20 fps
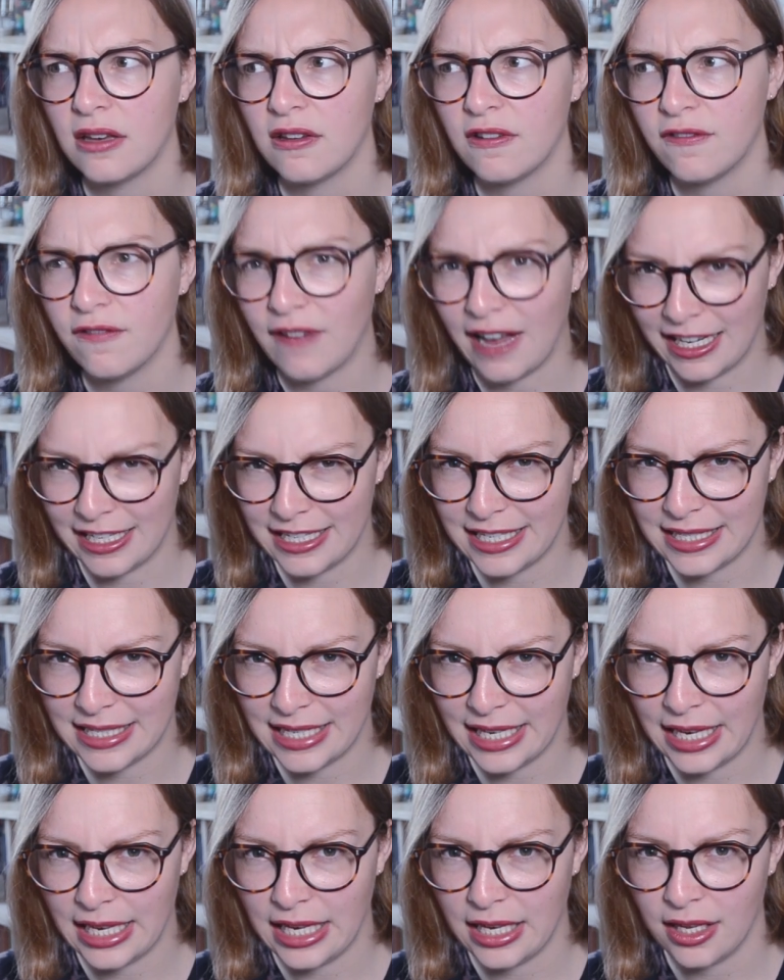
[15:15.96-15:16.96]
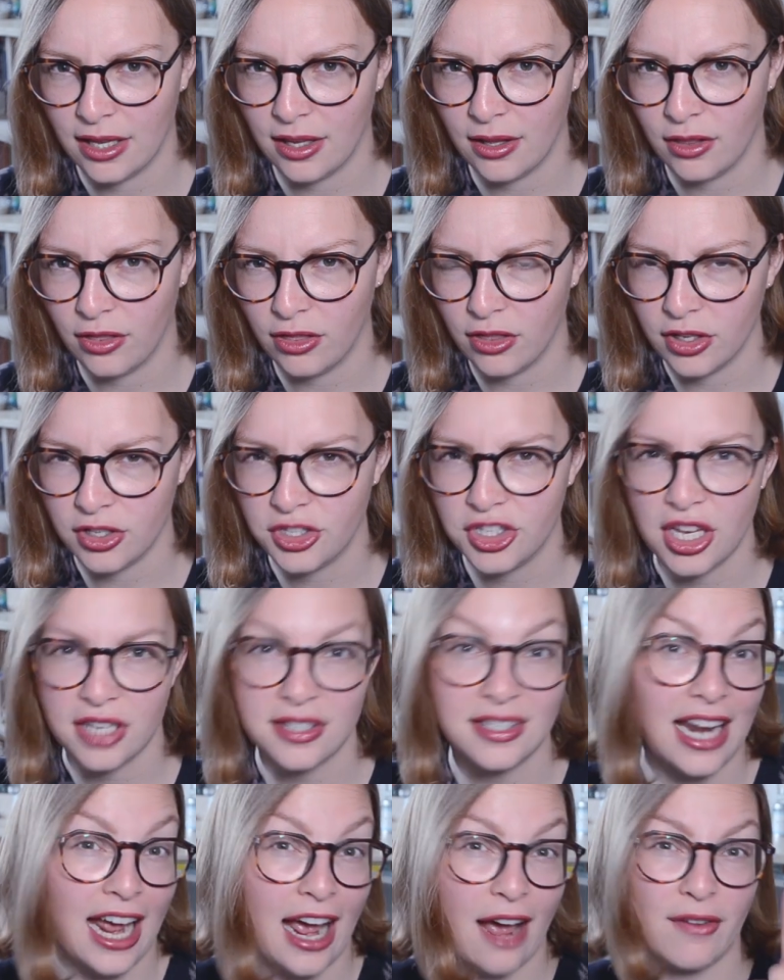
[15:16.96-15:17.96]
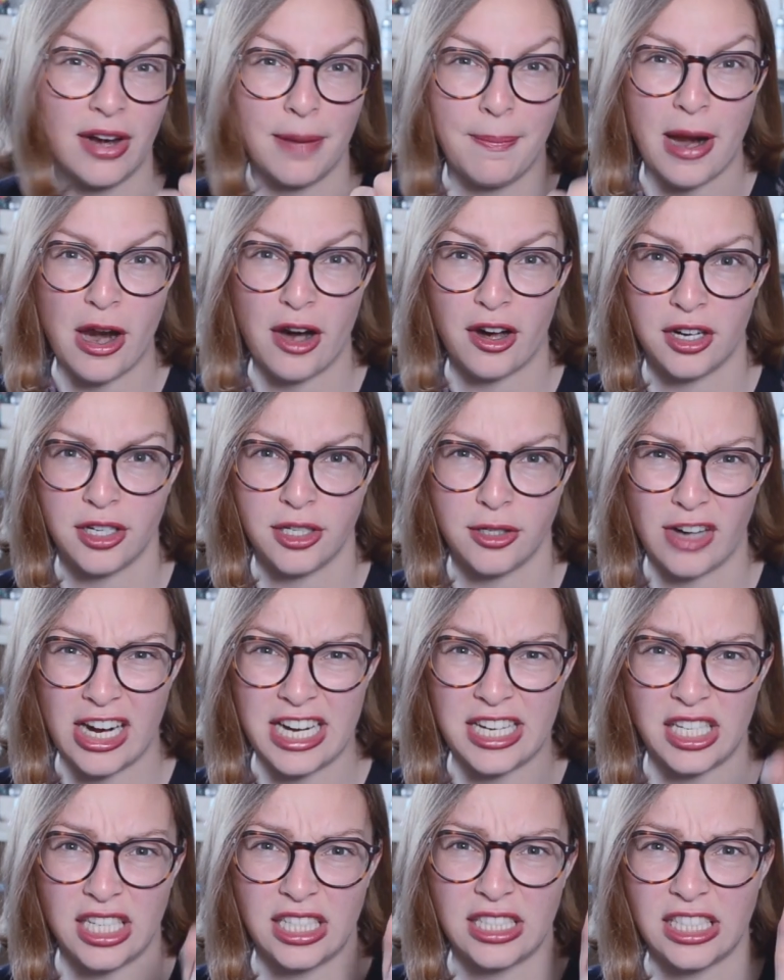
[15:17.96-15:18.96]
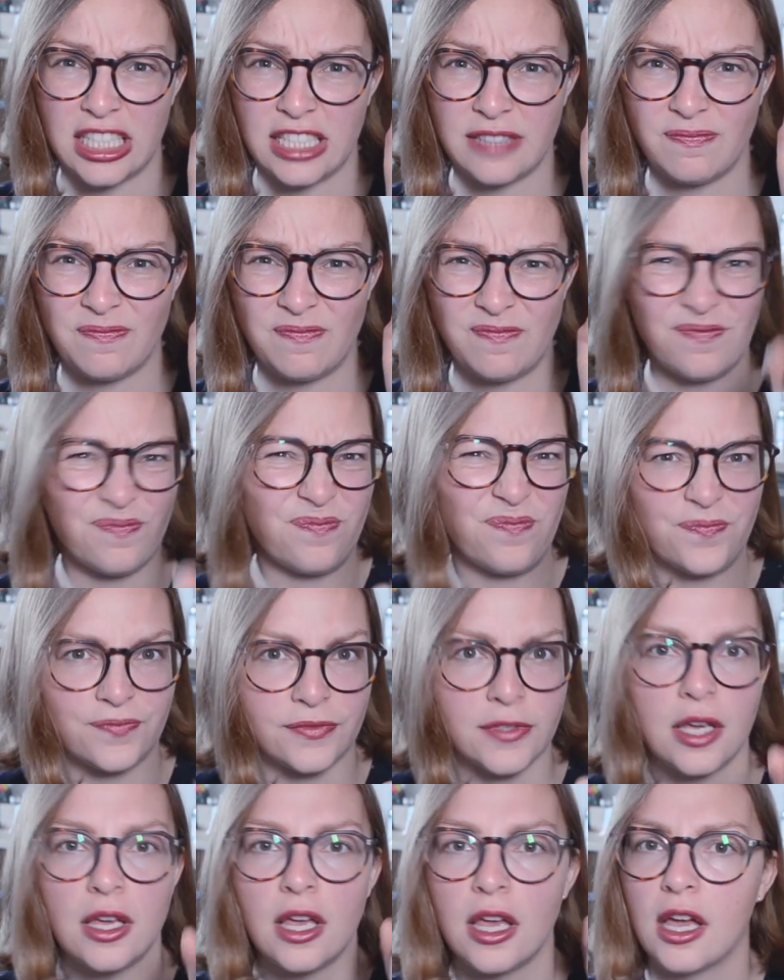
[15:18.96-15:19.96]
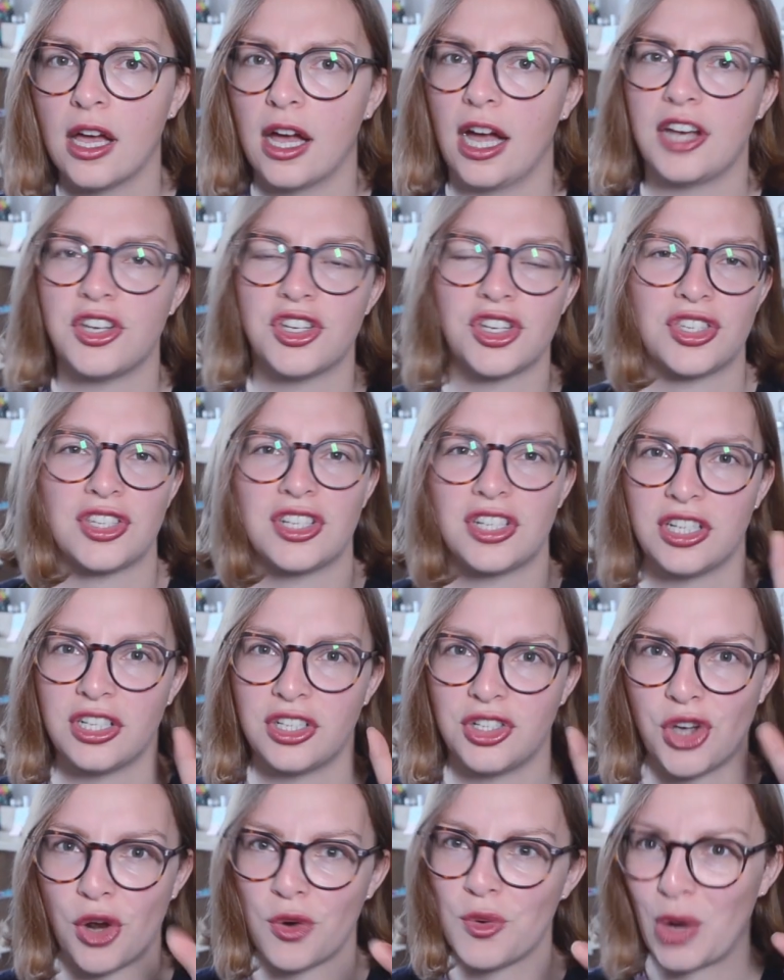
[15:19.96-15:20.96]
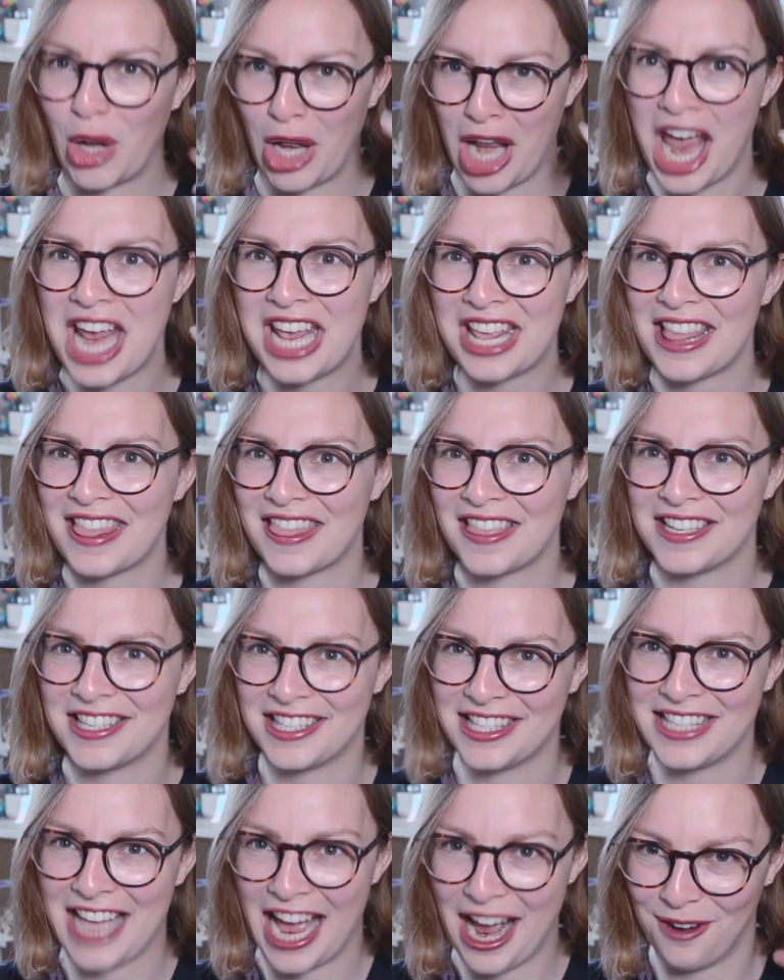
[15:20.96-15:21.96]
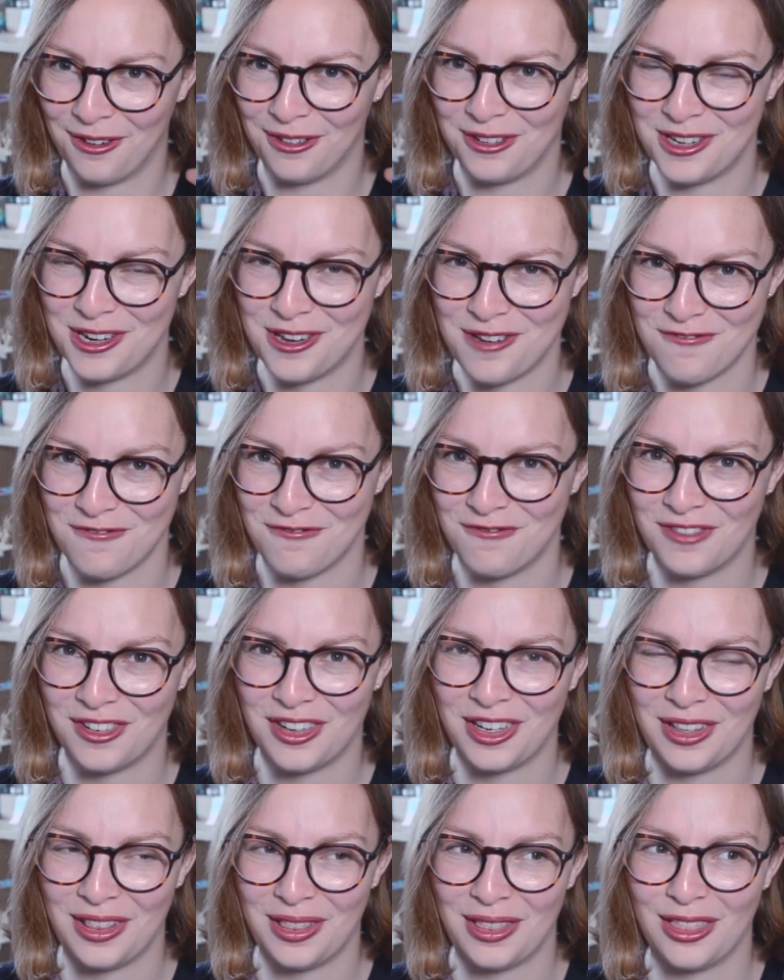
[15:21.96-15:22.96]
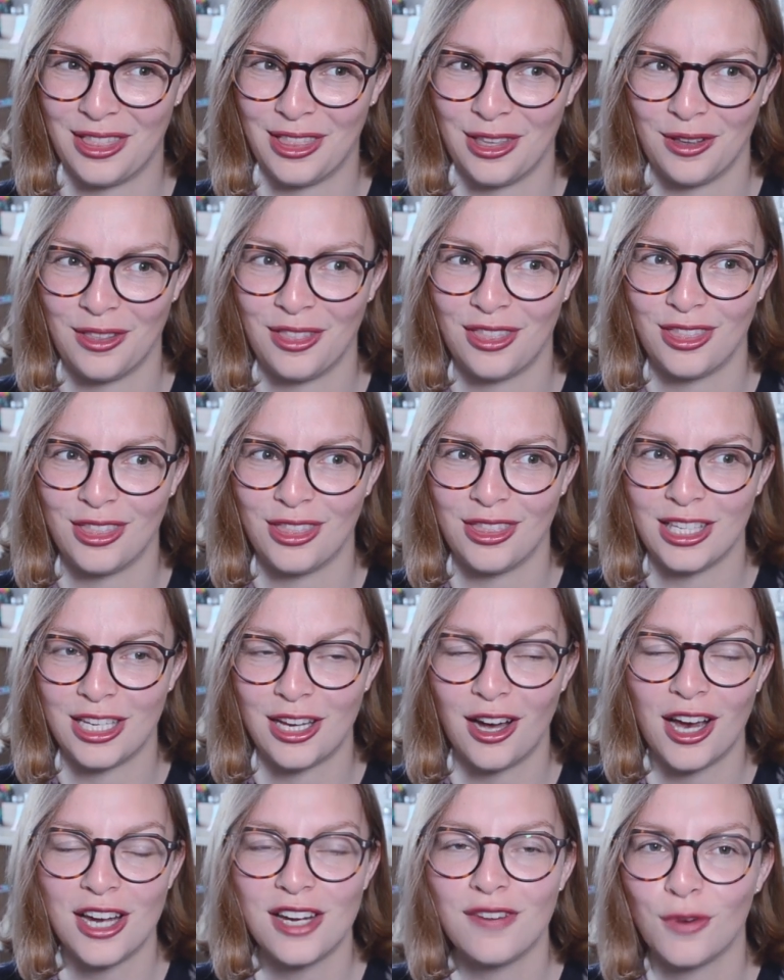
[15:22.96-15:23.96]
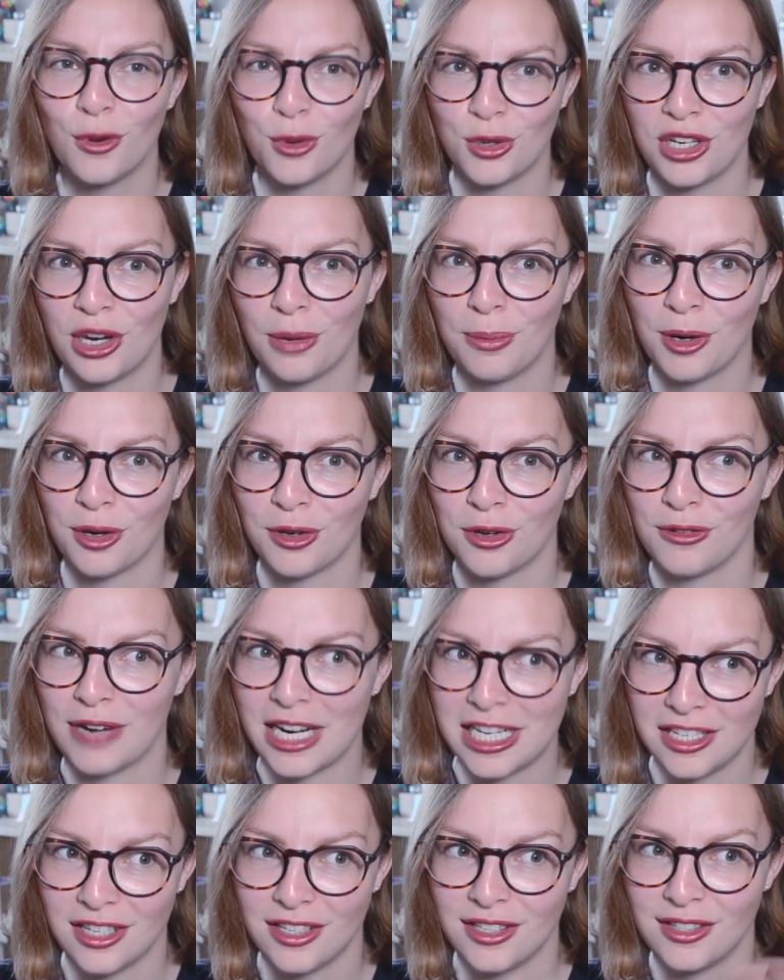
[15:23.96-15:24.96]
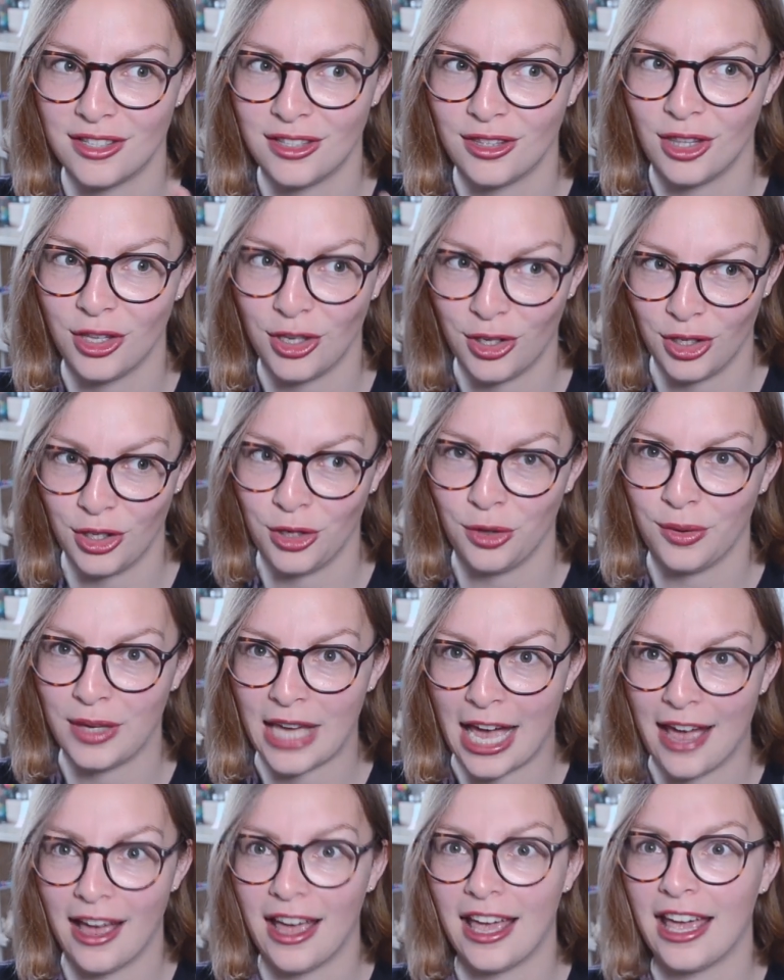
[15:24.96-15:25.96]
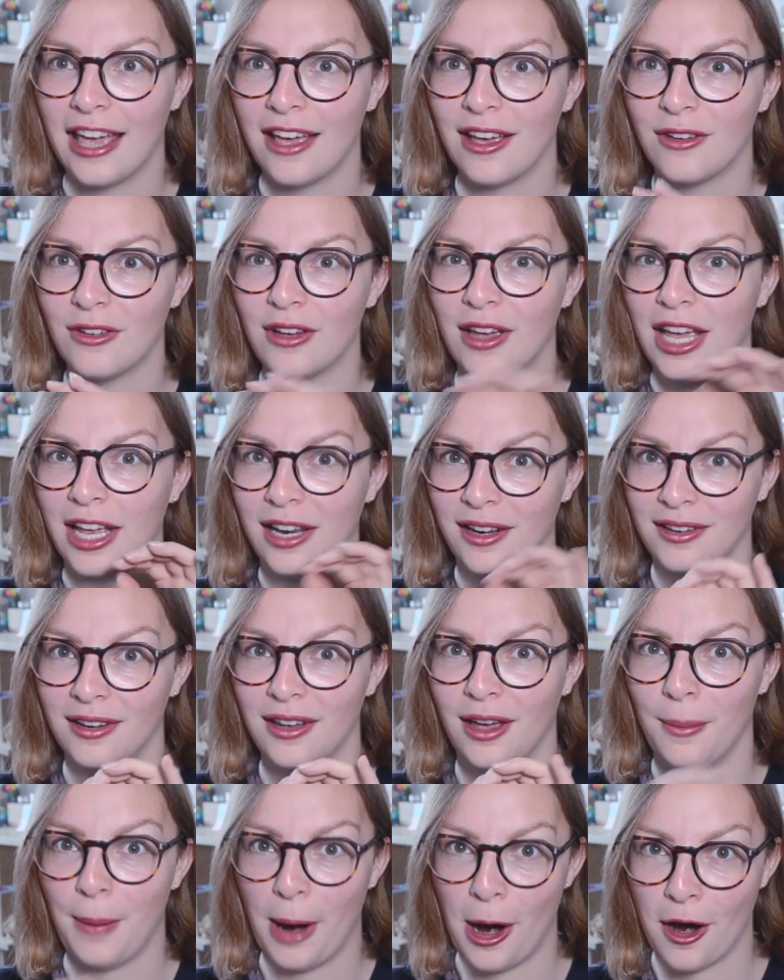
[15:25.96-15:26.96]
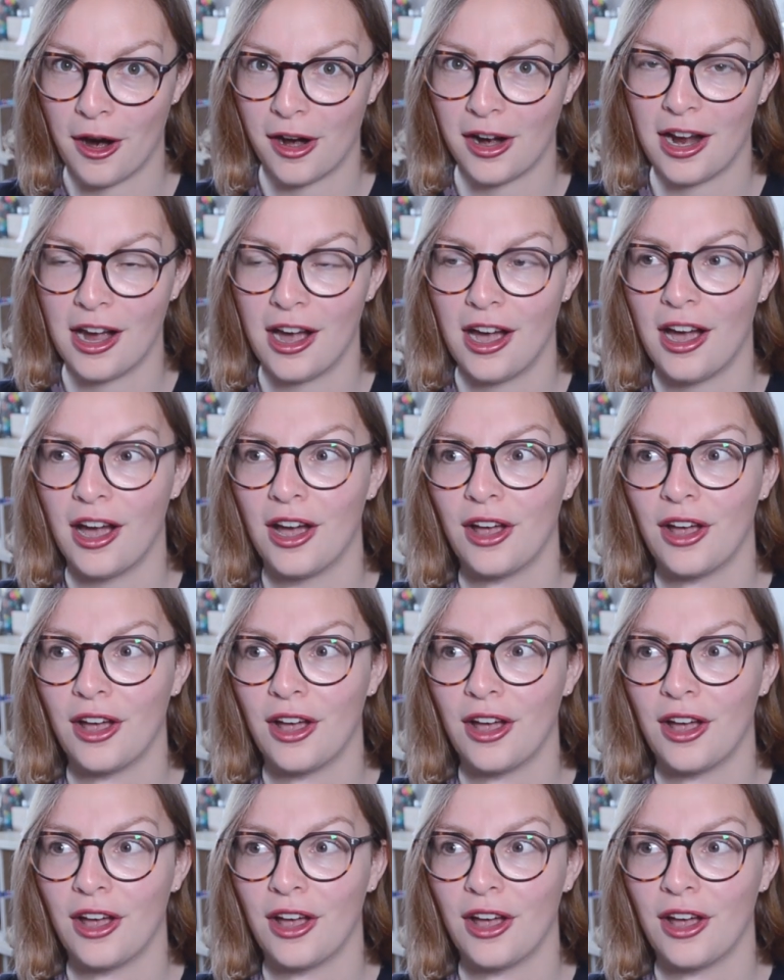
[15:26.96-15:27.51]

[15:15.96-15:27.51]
fantasy that doesn't have an American narrator, I just don't like the sound of the kind of audiobook narrators that you get in America